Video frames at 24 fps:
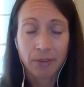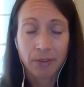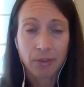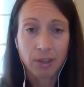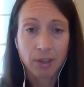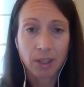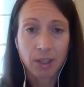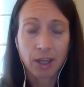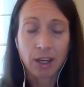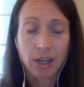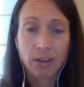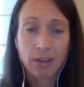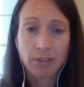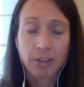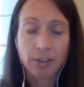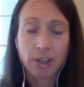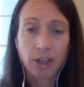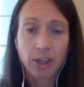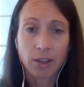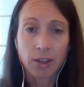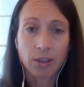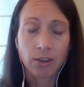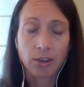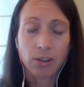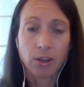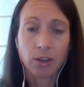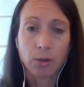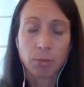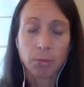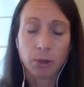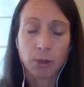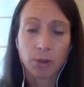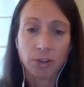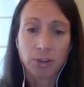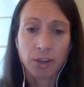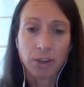And kind of like the
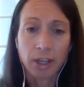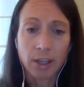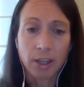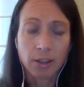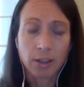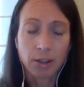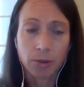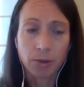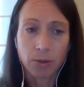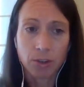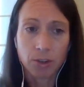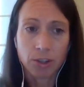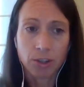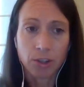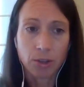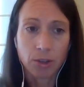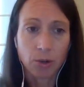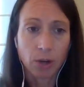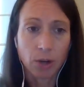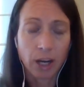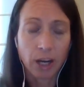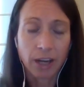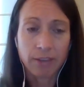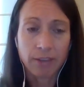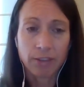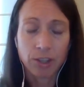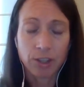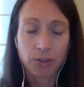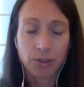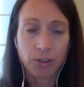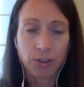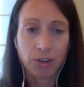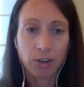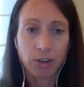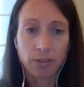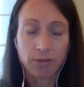Topo Cyclone too, I've
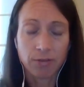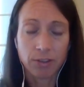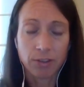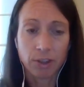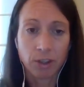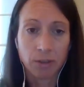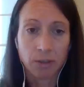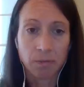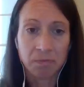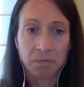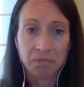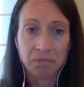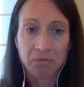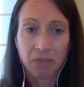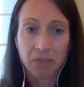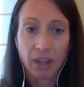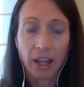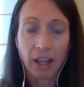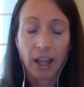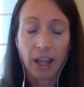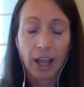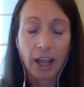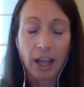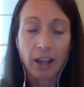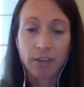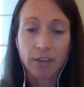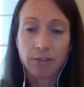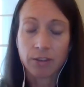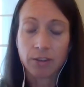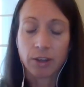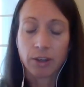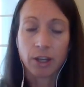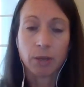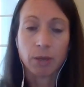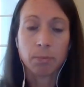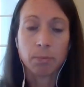used it for
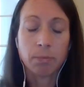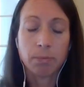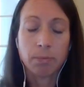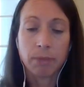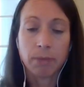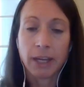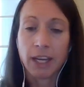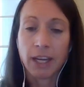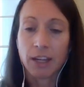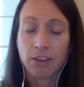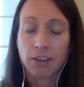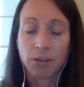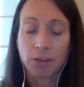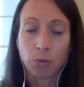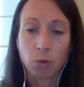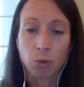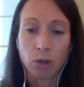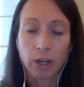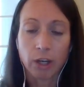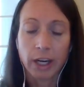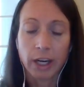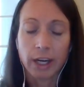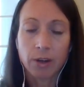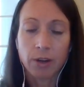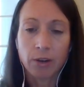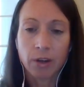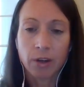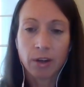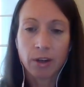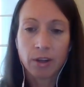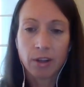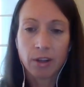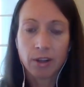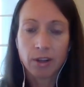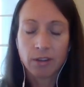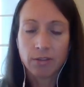every pace workout,
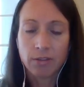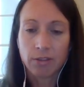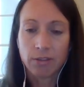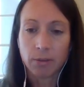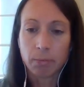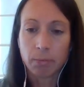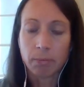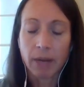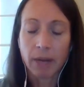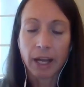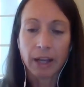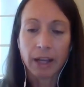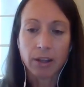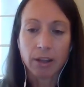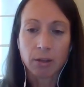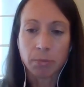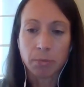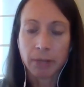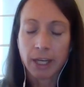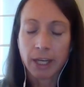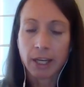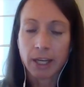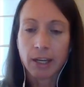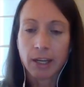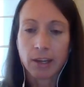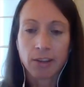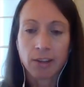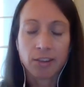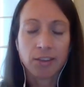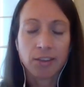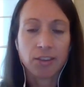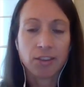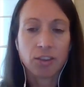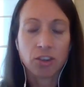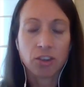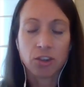from mile
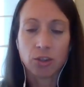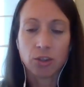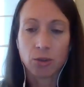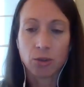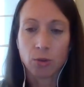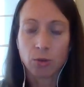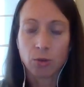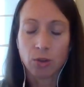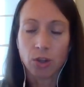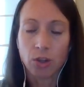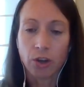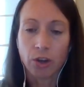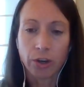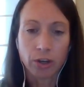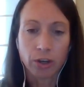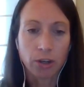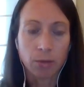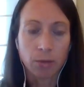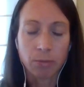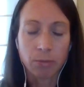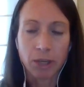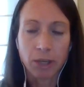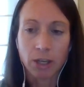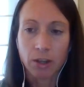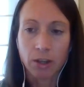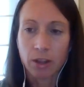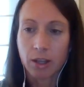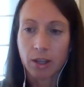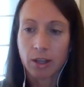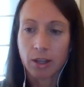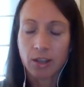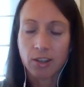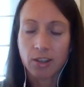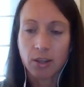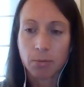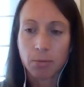pace to longer
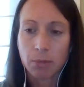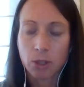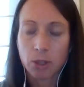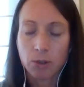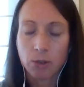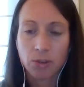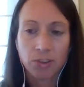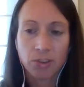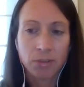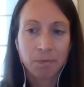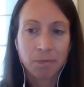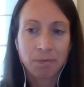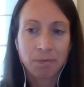marathon tempos.